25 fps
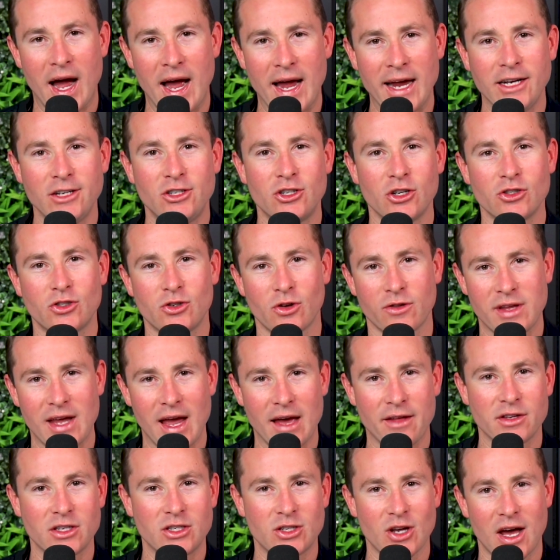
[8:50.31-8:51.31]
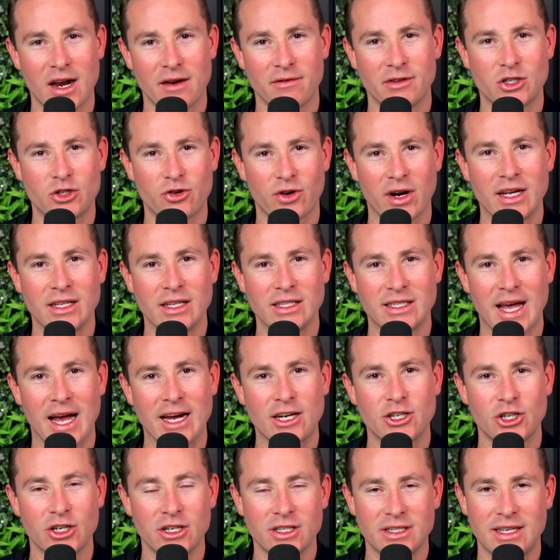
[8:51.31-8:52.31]
agents on the other side of a
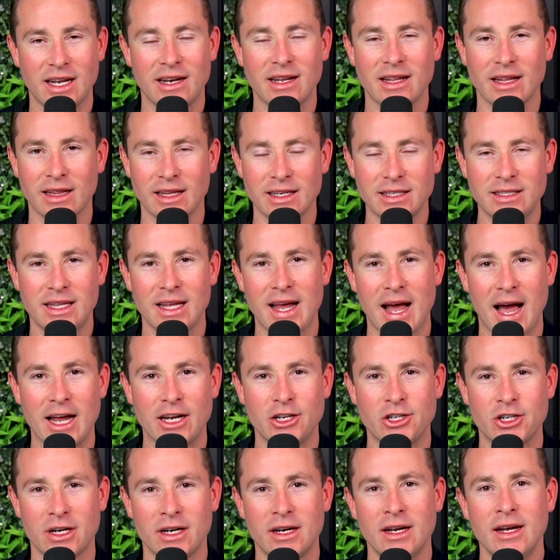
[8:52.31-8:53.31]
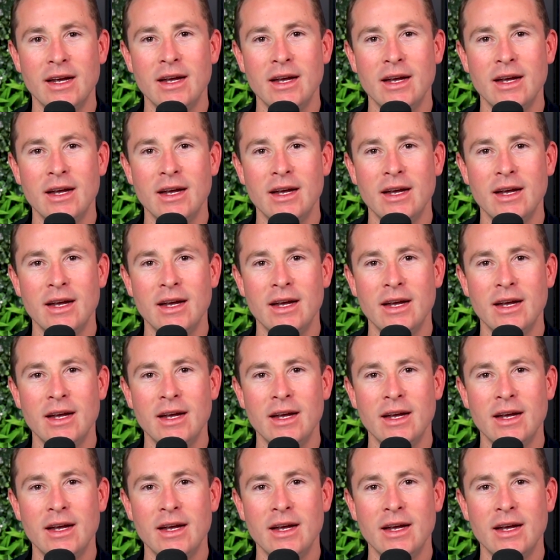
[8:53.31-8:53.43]
transaction instead of the listing agent.